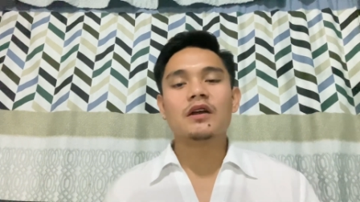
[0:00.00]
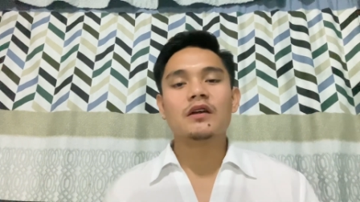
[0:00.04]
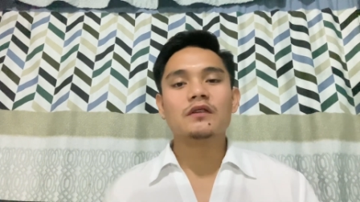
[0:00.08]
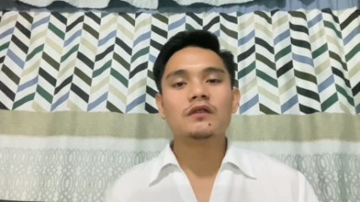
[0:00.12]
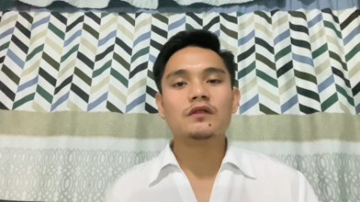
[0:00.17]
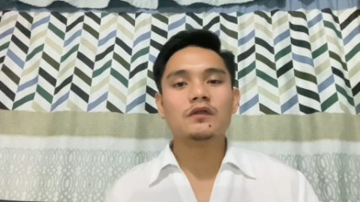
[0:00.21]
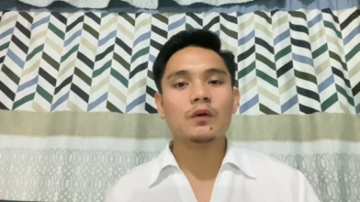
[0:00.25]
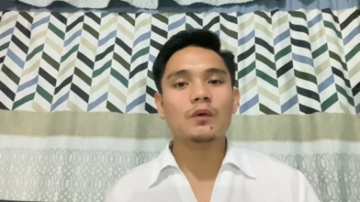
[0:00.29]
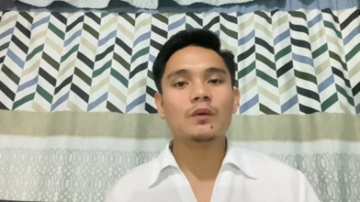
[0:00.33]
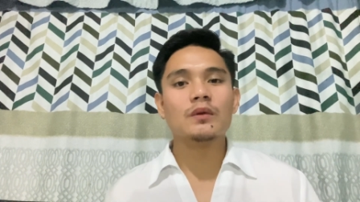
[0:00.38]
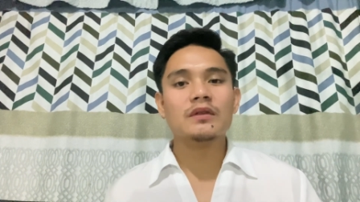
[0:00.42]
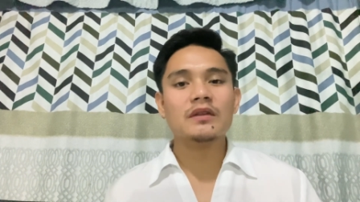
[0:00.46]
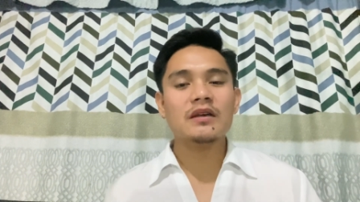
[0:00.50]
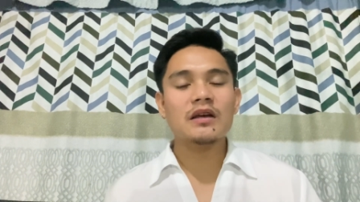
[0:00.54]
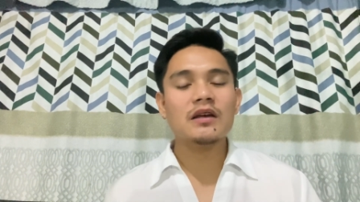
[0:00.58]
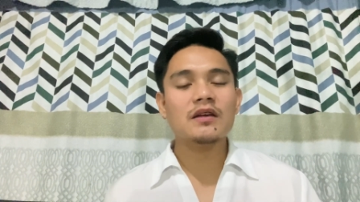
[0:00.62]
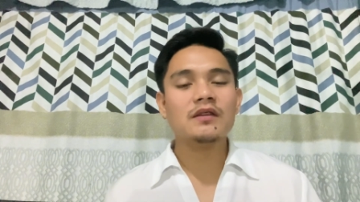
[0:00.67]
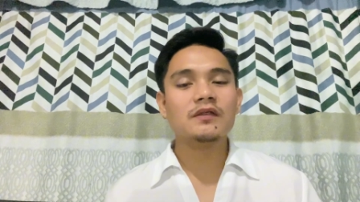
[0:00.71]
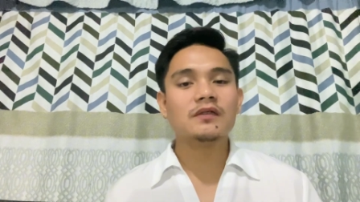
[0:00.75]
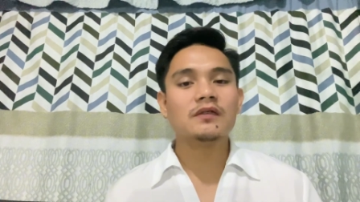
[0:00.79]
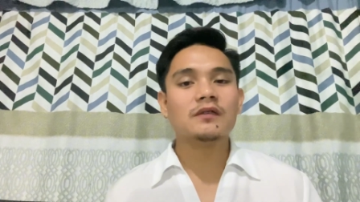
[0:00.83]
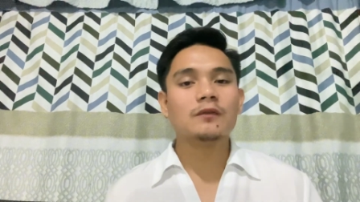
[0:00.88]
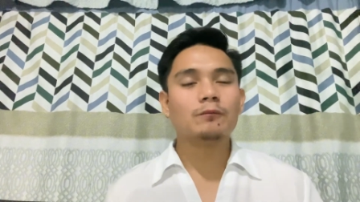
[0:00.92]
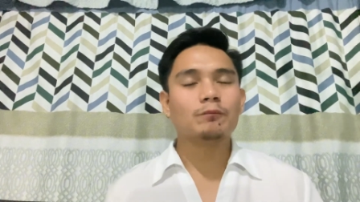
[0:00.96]
So,
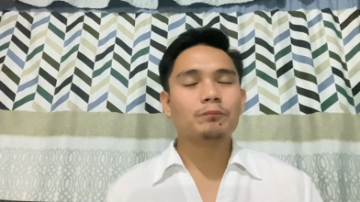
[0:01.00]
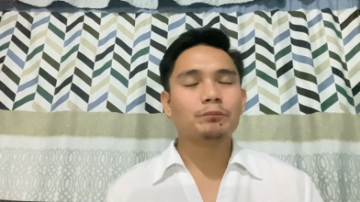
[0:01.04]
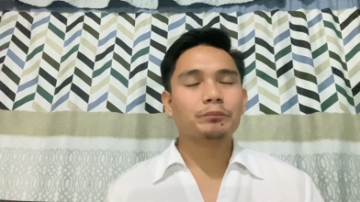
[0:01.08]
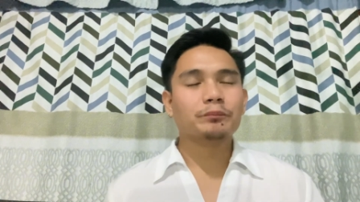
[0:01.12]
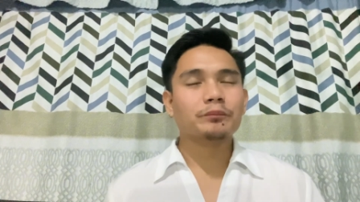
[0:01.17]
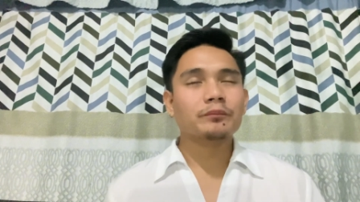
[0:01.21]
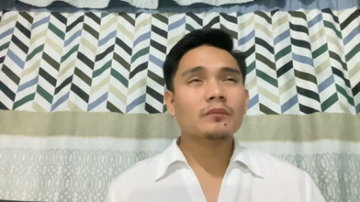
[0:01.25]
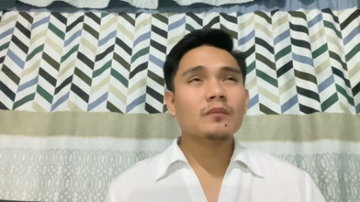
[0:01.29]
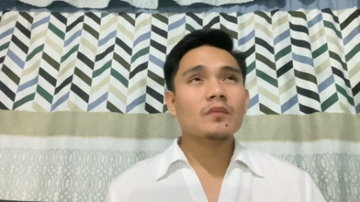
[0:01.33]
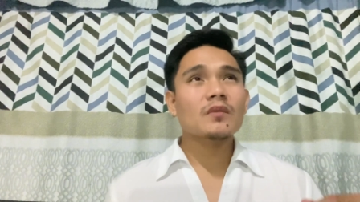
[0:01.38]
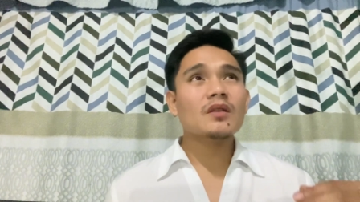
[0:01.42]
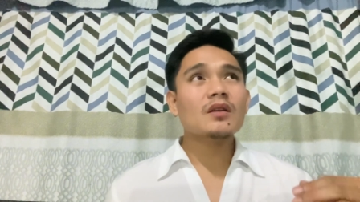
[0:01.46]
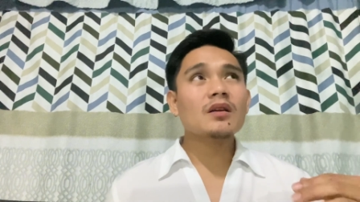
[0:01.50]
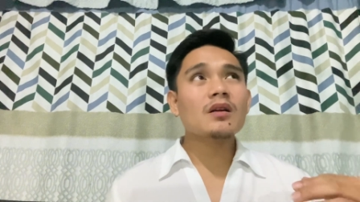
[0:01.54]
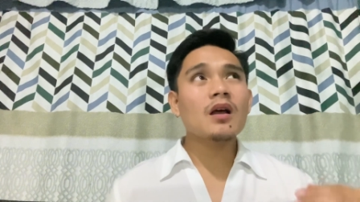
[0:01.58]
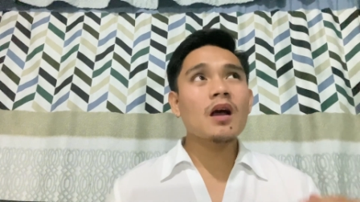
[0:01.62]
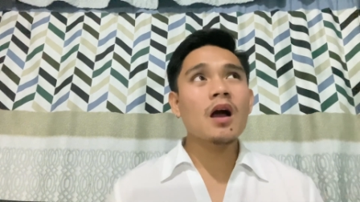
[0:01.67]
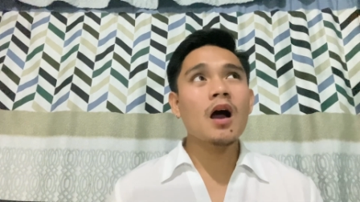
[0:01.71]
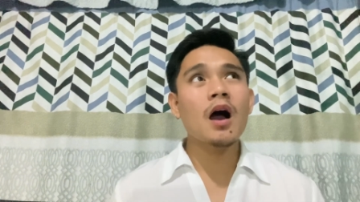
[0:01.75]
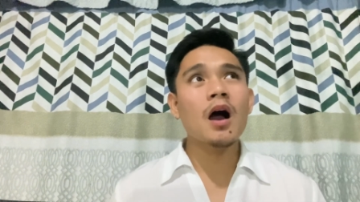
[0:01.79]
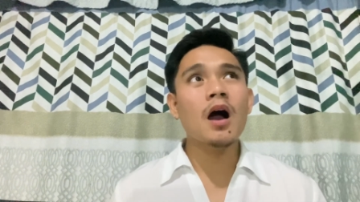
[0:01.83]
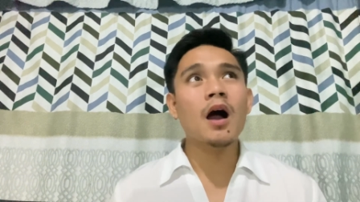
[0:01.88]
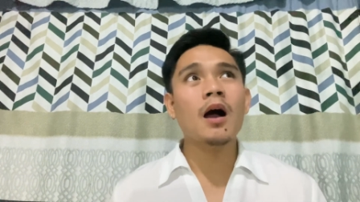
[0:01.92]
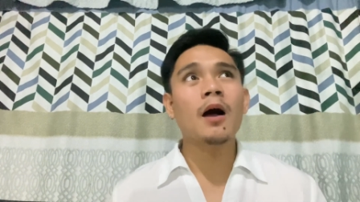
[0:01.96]
these
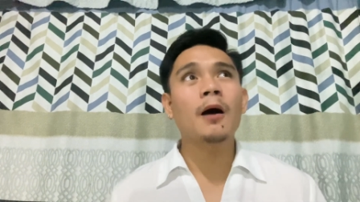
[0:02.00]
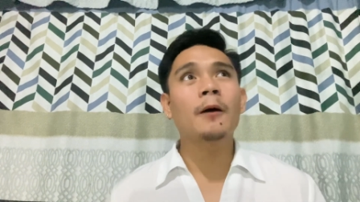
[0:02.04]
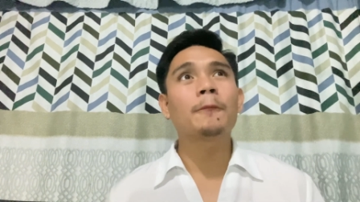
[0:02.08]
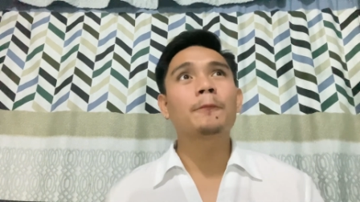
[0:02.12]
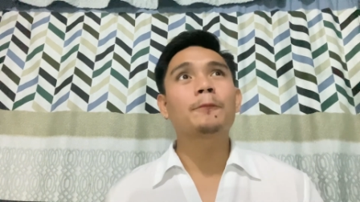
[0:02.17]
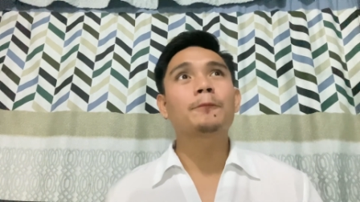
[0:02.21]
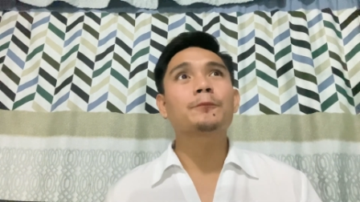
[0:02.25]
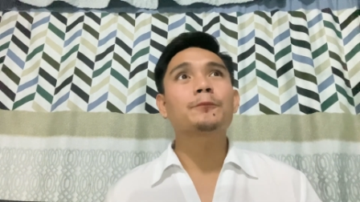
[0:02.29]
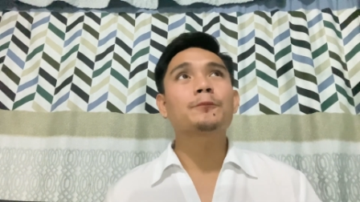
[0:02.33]
ESP